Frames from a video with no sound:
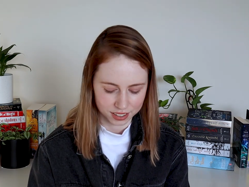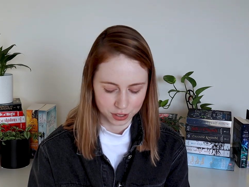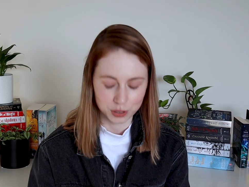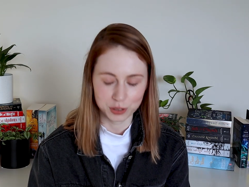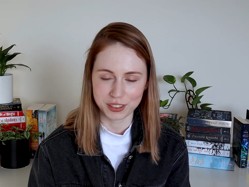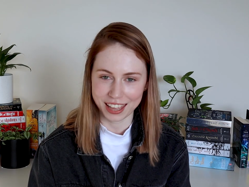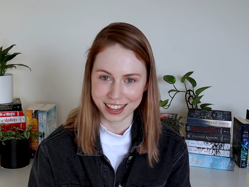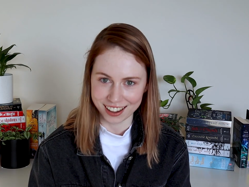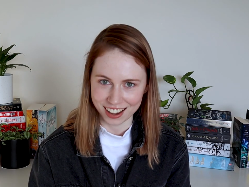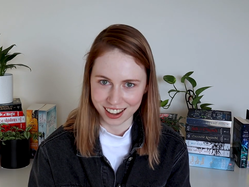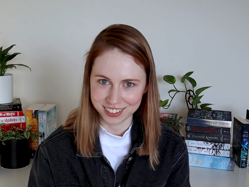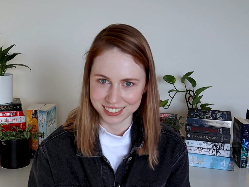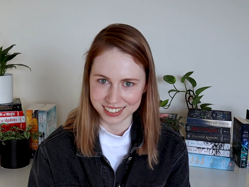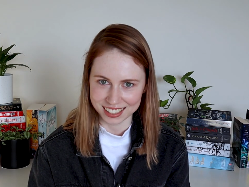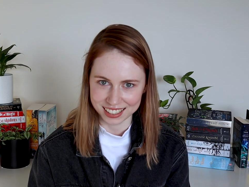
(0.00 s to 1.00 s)
who they
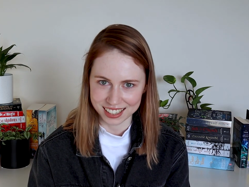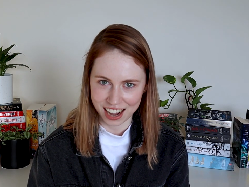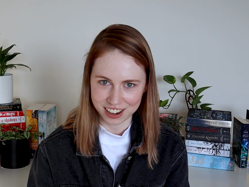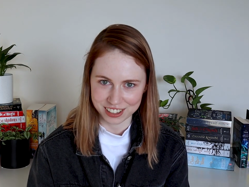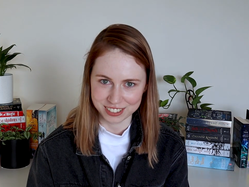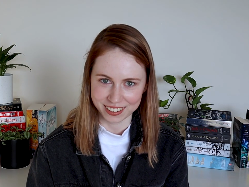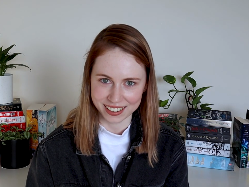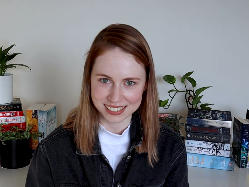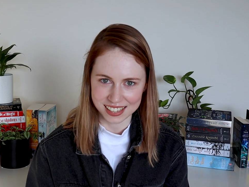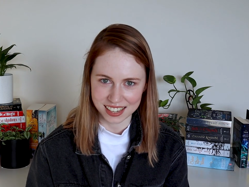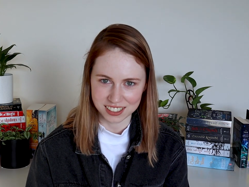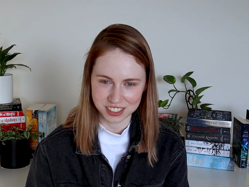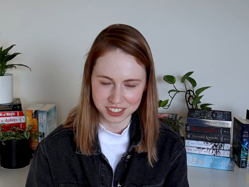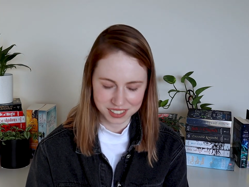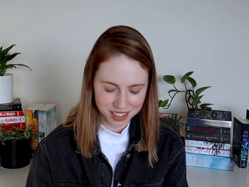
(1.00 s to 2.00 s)
are and their
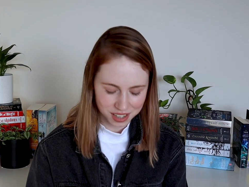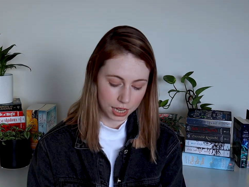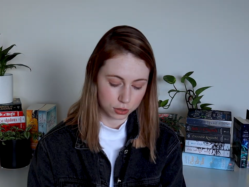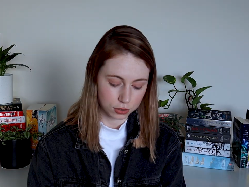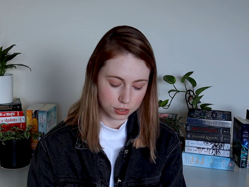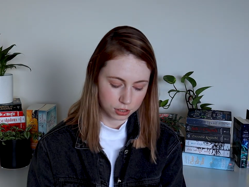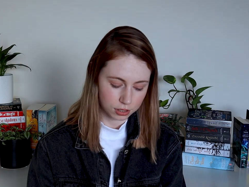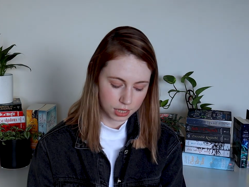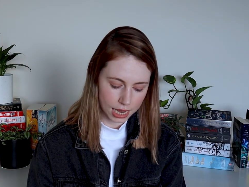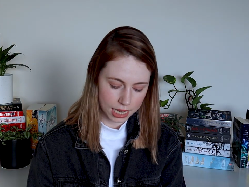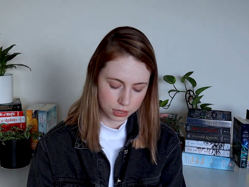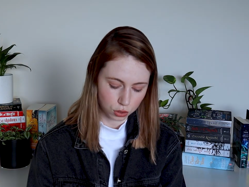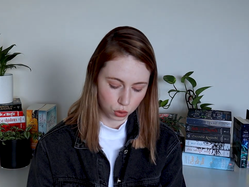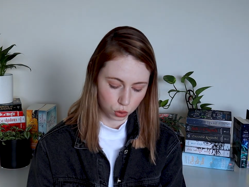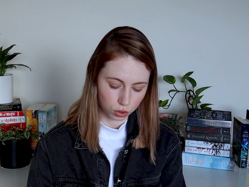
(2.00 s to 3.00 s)
characterization. I also
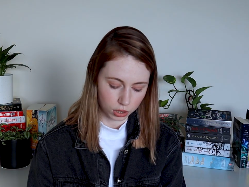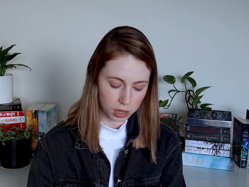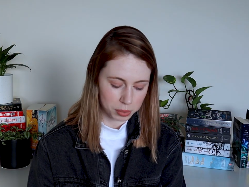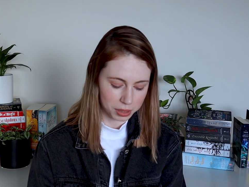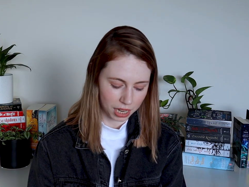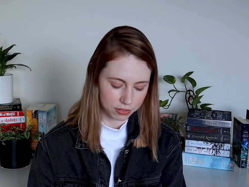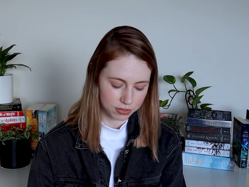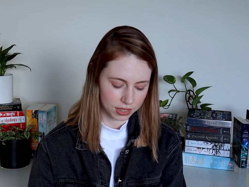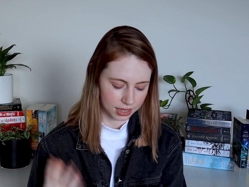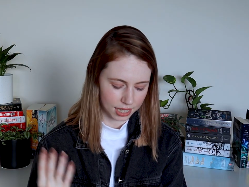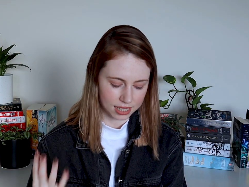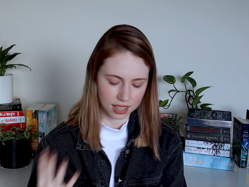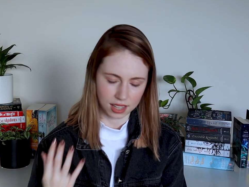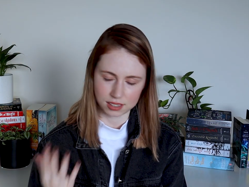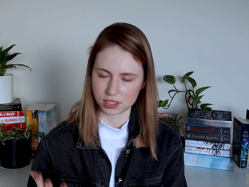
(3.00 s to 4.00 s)
liked Ori, but I feel
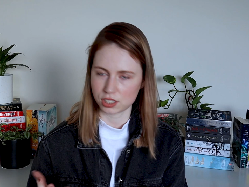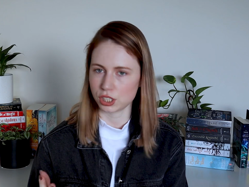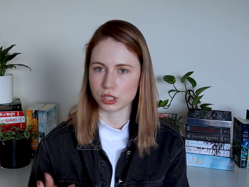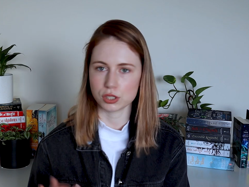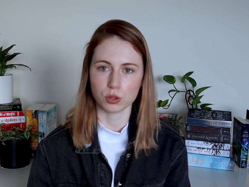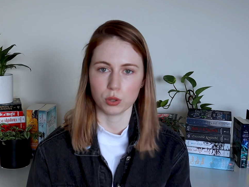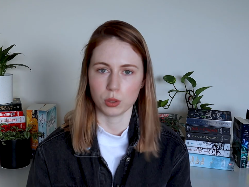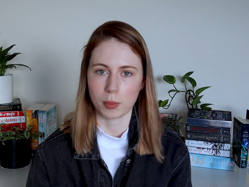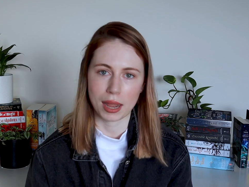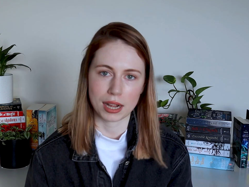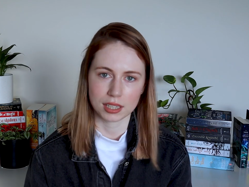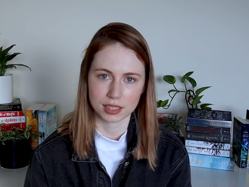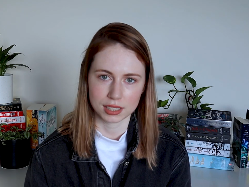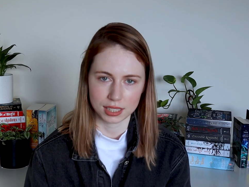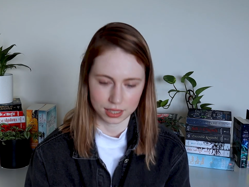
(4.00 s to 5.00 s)
like that's just
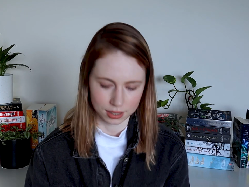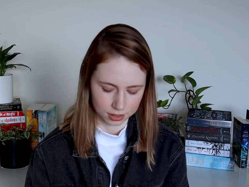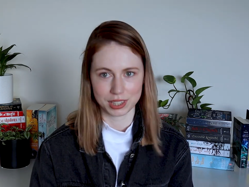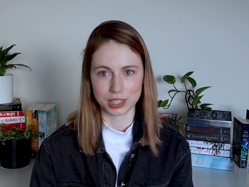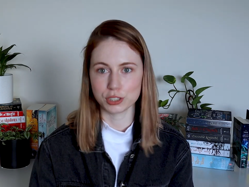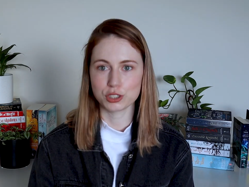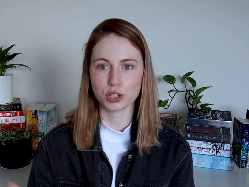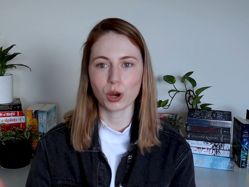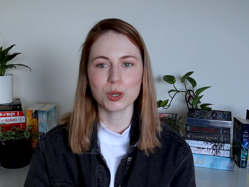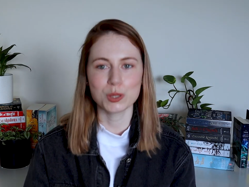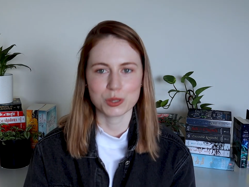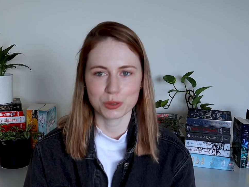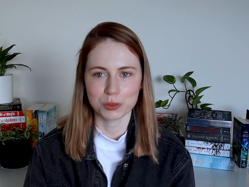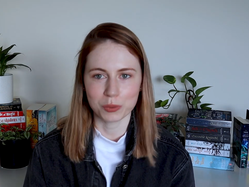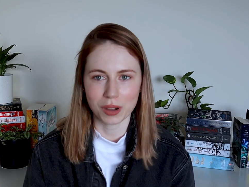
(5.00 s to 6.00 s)
automatically the
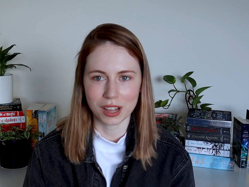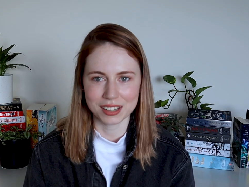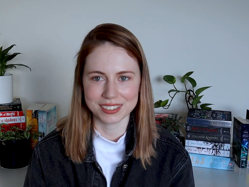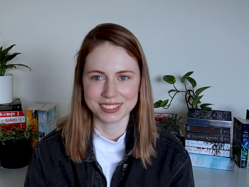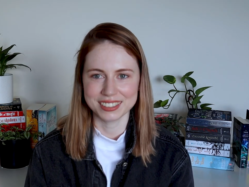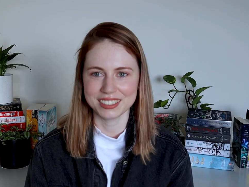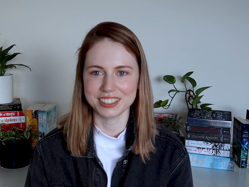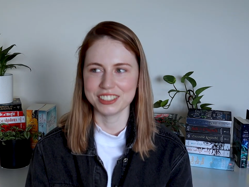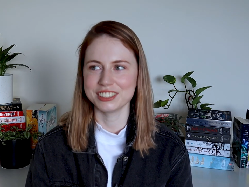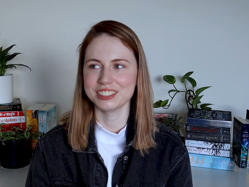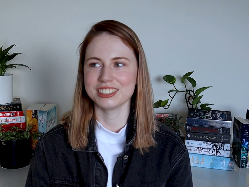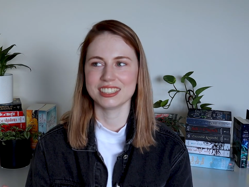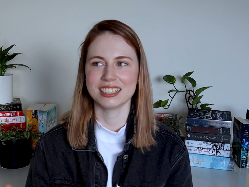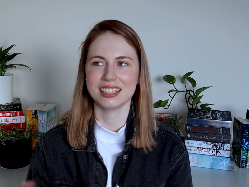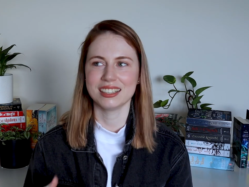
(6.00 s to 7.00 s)
chosen one.
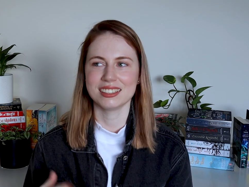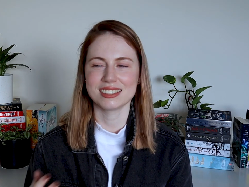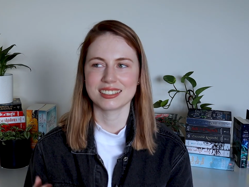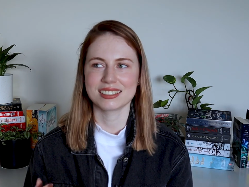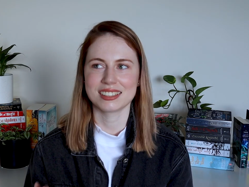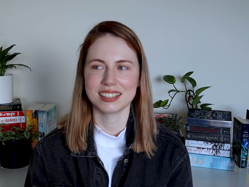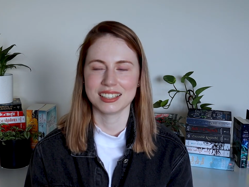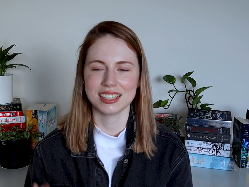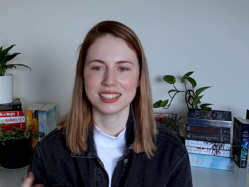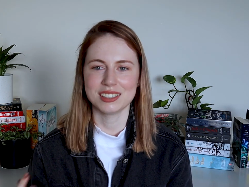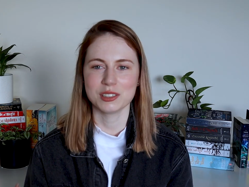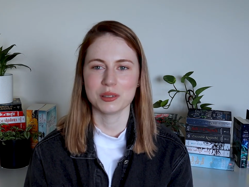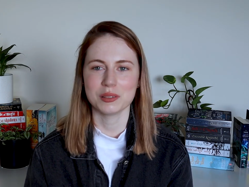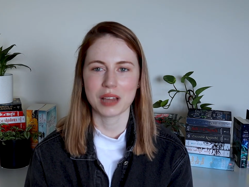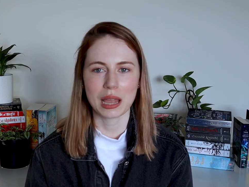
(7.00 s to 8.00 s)

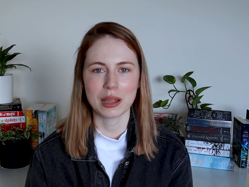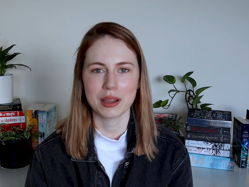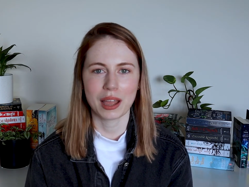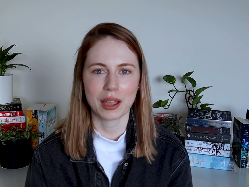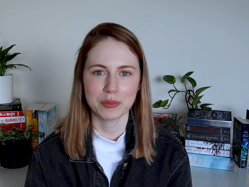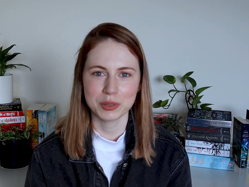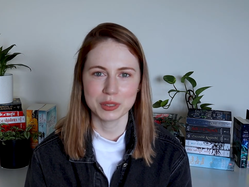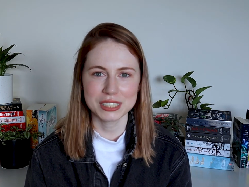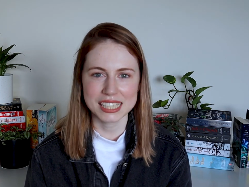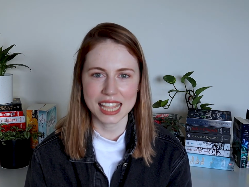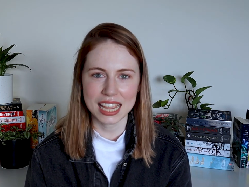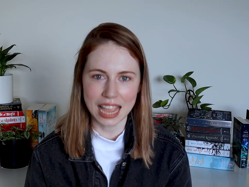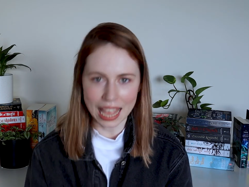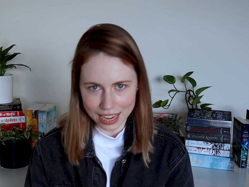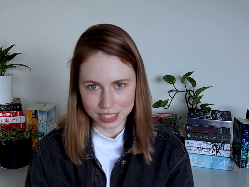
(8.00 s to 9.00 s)
I wouldn't
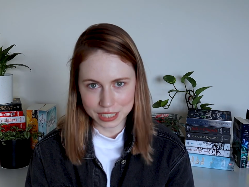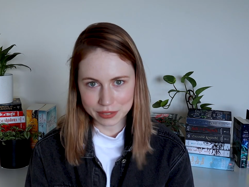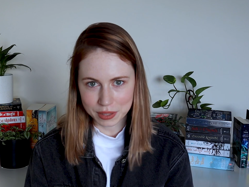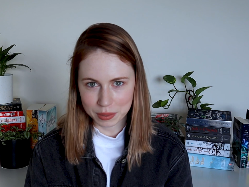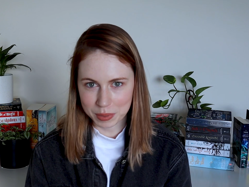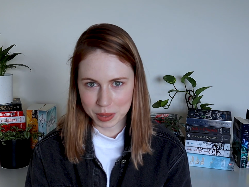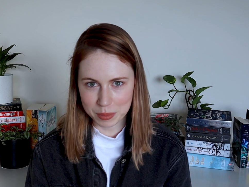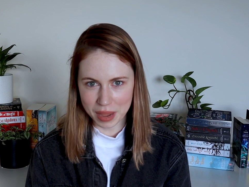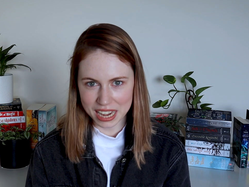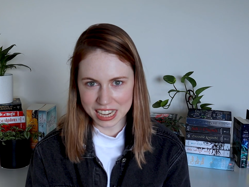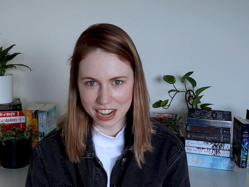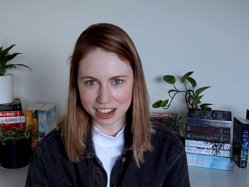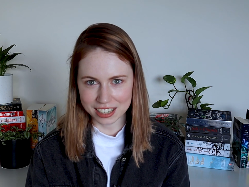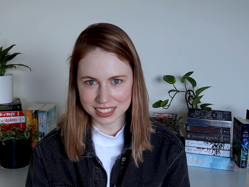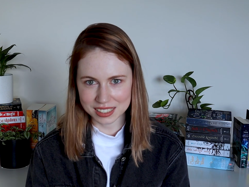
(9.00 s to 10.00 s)
say any of them are the main
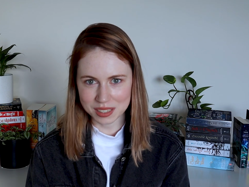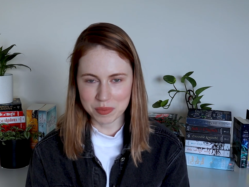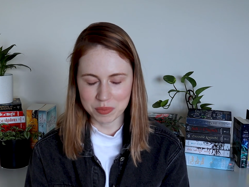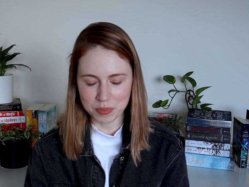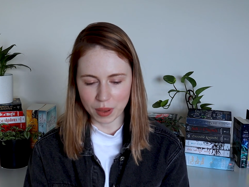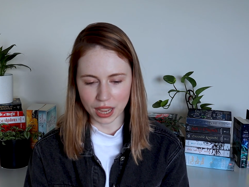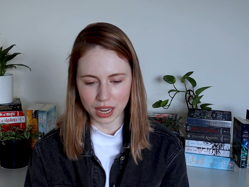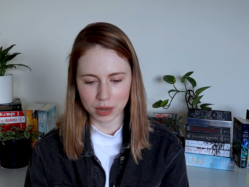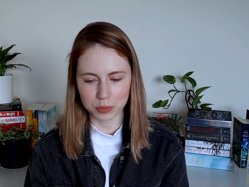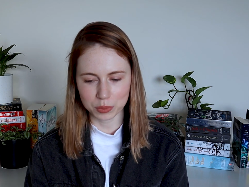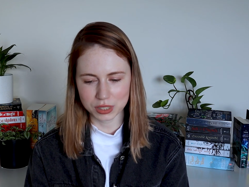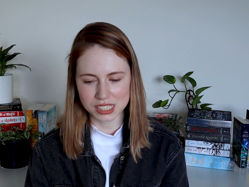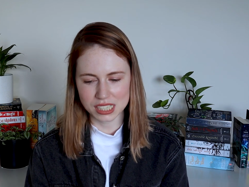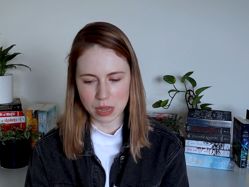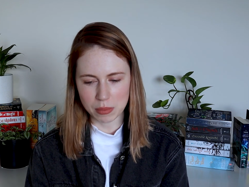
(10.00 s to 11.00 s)
character, but I
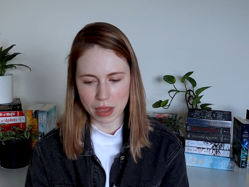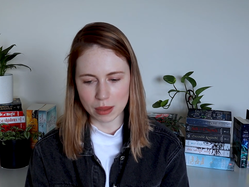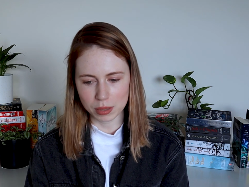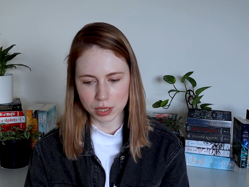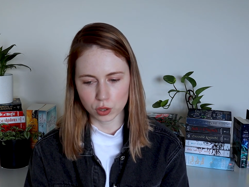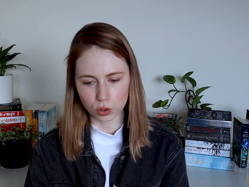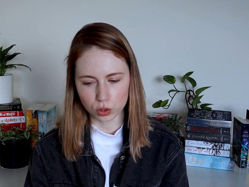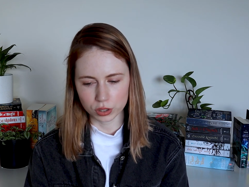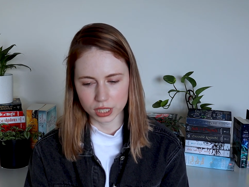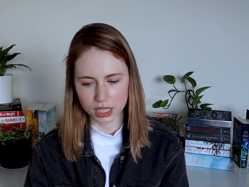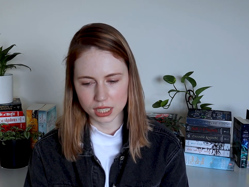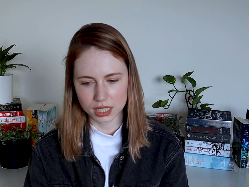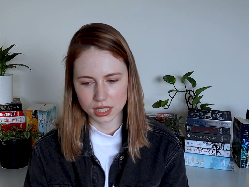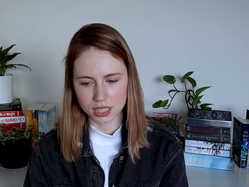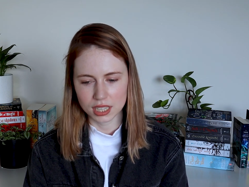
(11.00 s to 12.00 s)
would say maybe
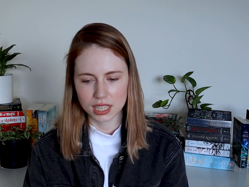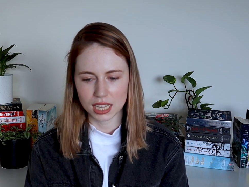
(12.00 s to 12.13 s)
Ori.